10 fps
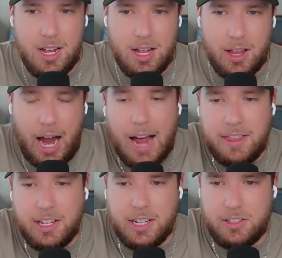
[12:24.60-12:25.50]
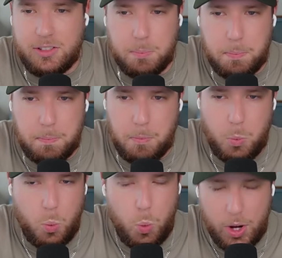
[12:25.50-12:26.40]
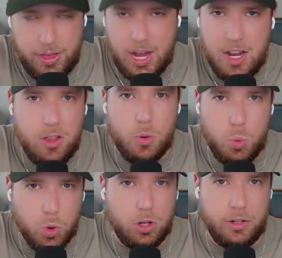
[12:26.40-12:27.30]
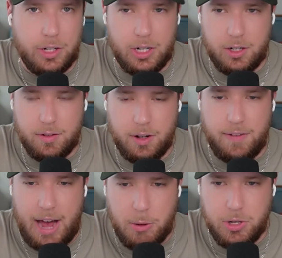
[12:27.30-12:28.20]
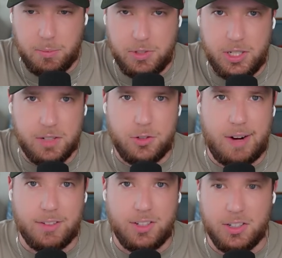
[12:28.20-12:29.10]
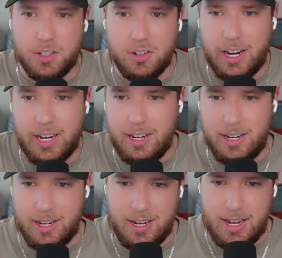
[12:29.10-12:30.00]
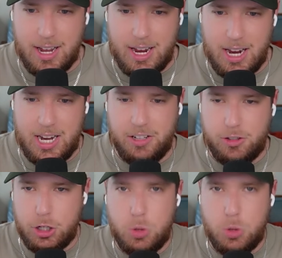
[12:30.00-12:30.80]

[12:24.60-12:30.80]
Like, I think that's within the world of outcomes here for Travis Hunter. Like, he's too